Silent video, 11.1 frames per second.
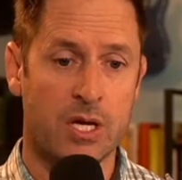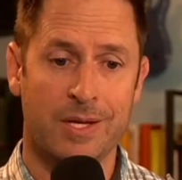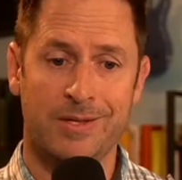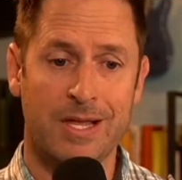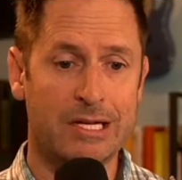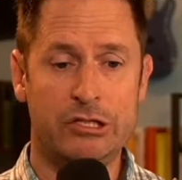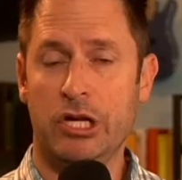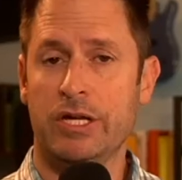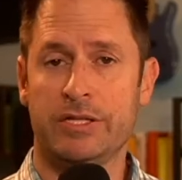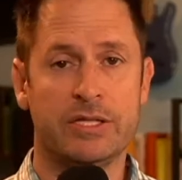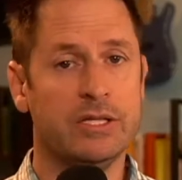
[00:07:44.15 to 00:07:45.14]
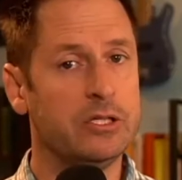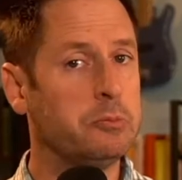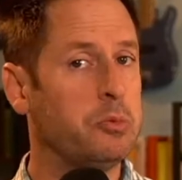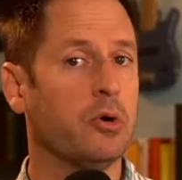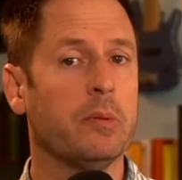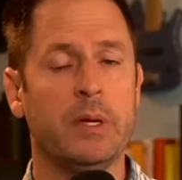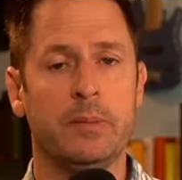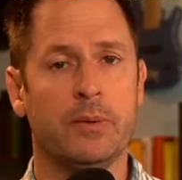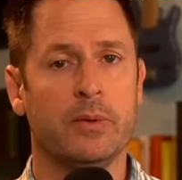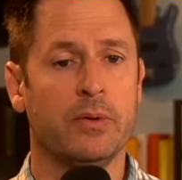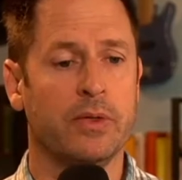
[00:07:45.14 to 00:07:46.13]
Not just these poor
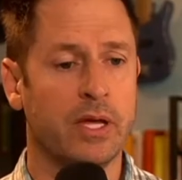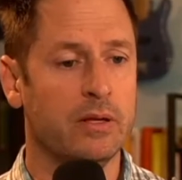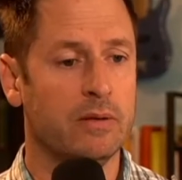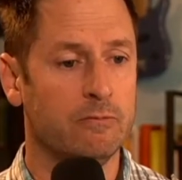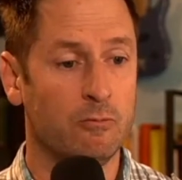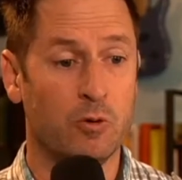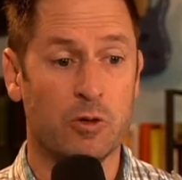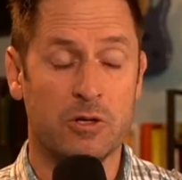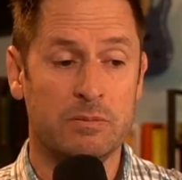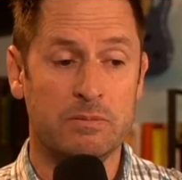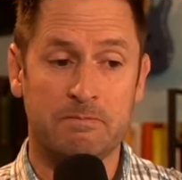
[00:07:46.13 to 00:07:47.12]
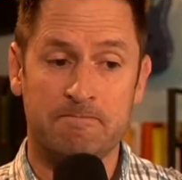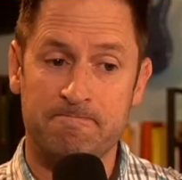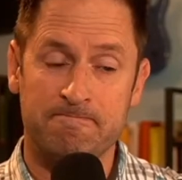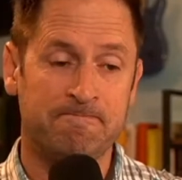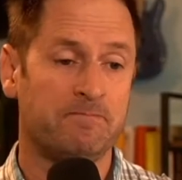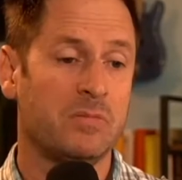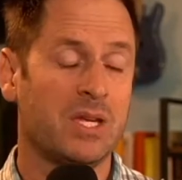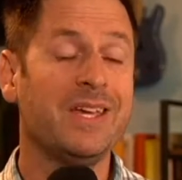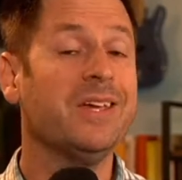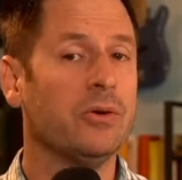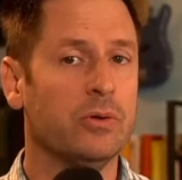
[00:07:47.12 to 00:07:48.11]
people that were
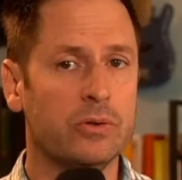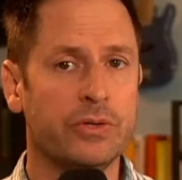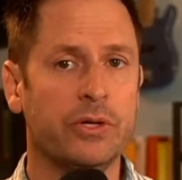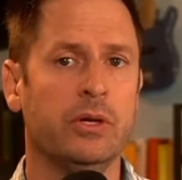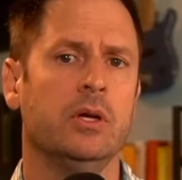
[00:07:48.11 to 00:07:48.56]
killed,